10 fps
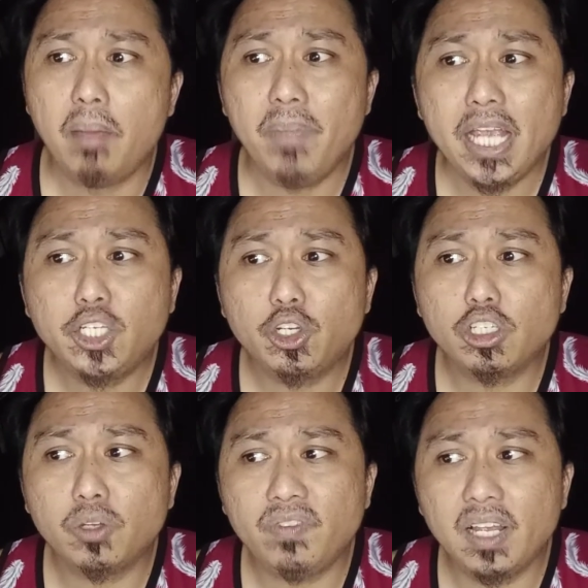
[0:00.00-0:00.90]
Make
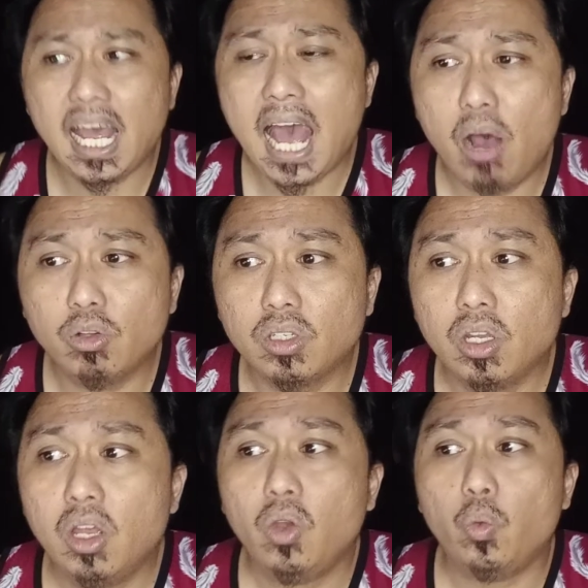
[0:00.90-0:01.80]
sure to fill out
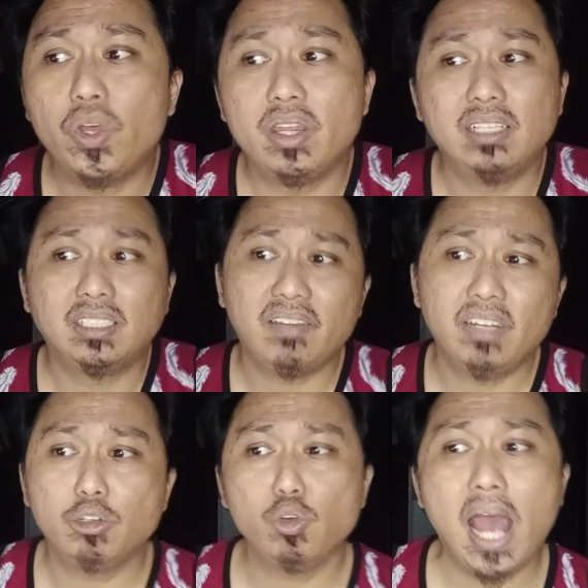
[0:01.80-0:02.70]
within
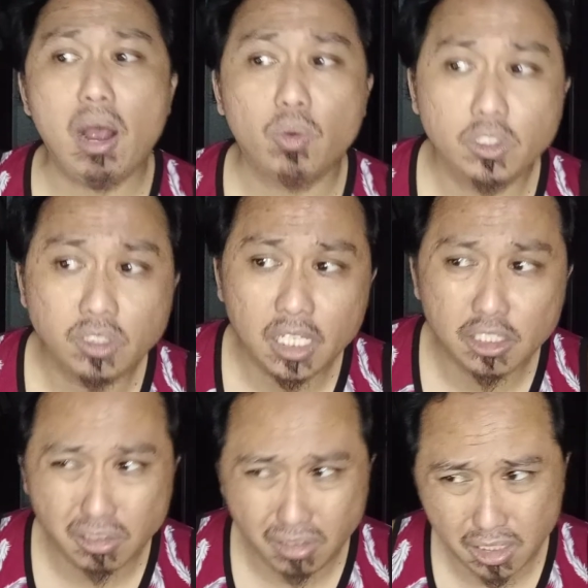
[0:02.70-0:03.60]
72 hours,
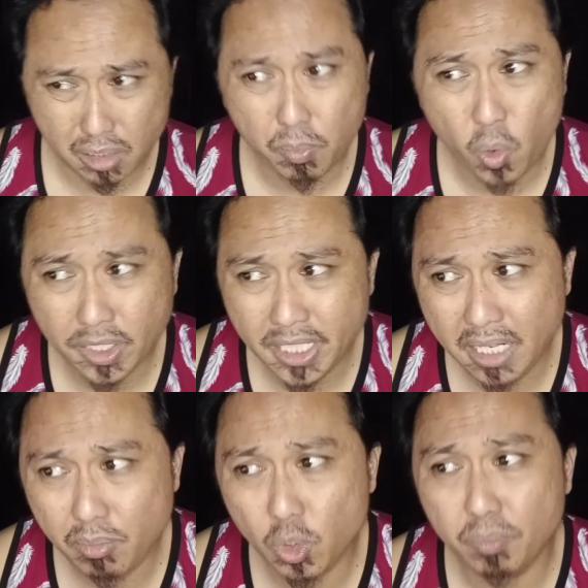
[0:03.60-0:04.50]
and the support
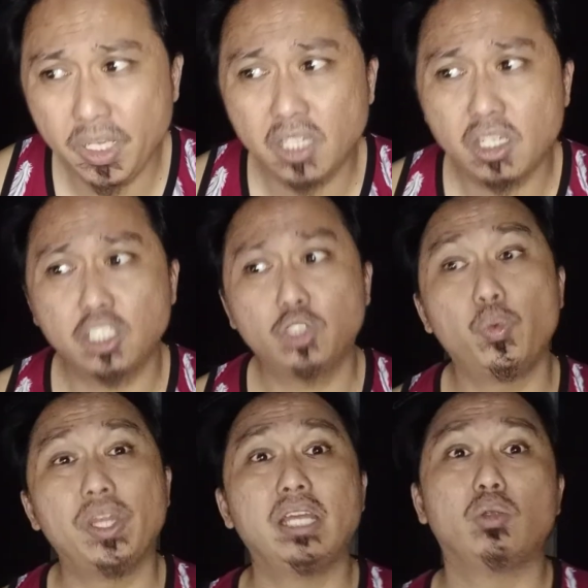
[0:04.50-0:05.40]
team will be in touch
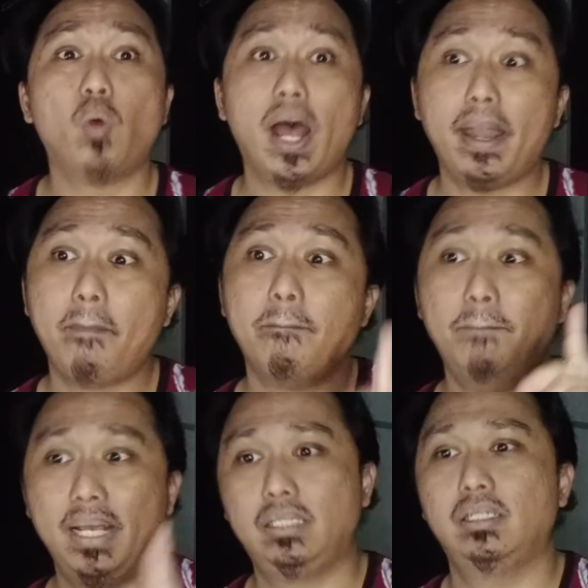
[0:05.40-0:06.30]
within 1
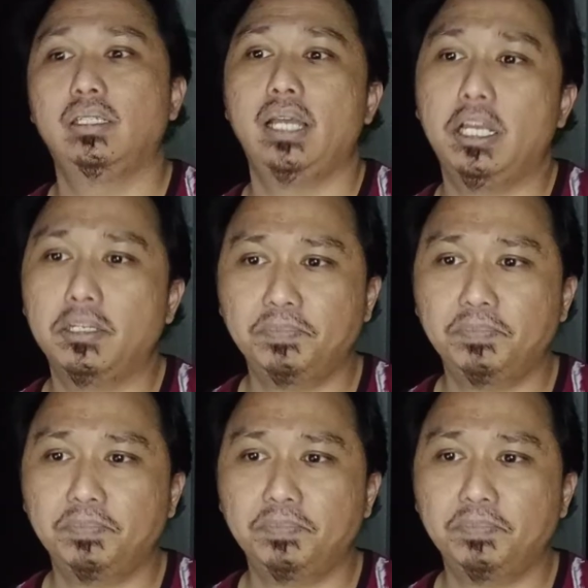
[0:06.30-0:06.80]
business day.